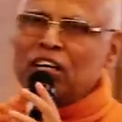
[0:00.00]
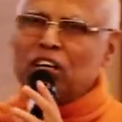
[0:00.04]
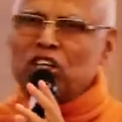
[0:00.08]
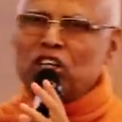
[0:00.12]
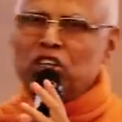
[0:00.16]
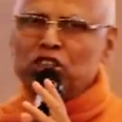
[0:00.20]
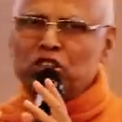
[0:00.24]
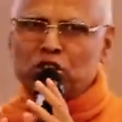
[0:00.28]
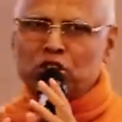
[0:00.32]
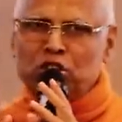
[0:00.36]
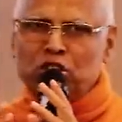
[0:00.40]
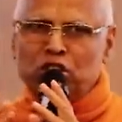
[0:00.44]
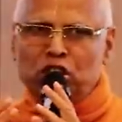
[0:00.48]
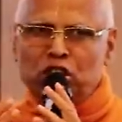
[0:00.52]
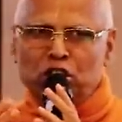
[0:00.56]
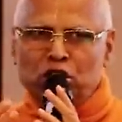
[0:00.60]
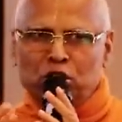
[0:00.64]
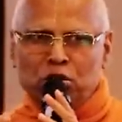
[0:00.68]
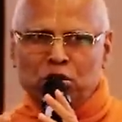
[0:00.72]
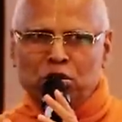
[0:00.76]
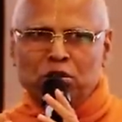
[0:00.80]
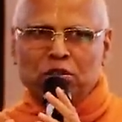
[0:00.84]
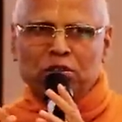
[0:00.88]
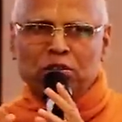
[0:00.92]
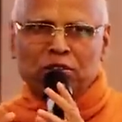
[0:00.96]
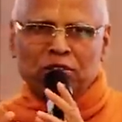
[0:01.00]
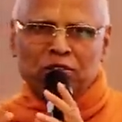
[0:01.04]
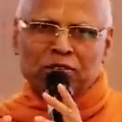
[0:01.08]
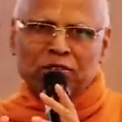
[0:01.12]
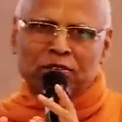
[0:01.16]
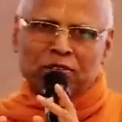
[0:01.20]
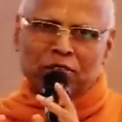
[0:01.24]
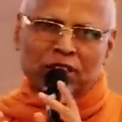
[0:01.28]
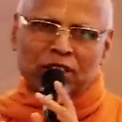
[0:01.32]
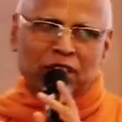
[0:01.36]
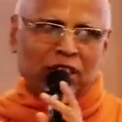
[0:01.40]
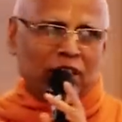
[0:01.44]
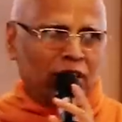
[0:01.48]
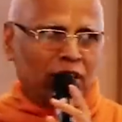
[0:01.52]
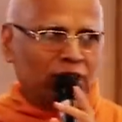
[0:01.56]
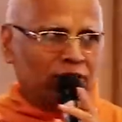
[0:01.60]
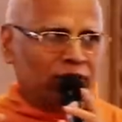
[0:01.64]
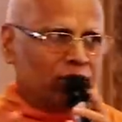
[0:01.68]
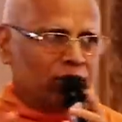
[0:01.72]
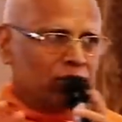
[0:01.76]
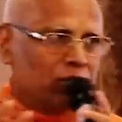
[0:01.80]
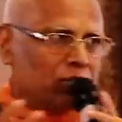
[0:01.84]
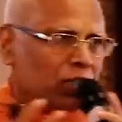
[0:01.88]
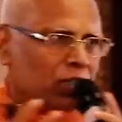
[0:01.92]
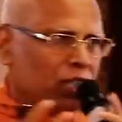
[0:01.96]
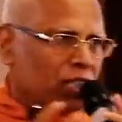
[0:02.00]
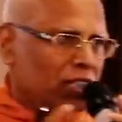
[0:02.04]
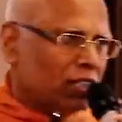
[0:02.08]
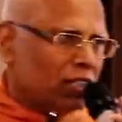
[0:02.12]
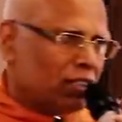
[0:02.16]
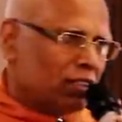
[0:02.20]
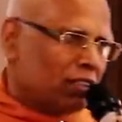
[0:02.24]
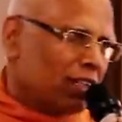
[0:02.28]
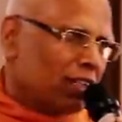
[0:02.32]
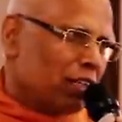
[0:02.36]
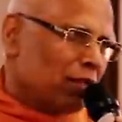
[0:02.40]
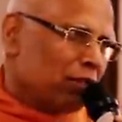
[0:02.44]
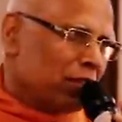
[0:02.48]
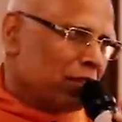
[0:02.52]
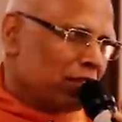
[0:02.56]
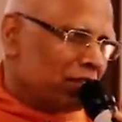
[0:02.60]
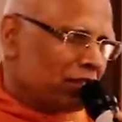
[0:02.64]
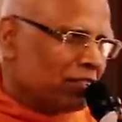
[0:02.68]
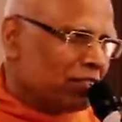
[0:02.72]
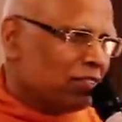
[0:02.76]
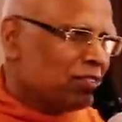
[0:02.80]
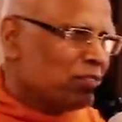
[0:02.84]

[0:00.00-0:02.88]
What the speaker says: unto you, so that in future, I mean,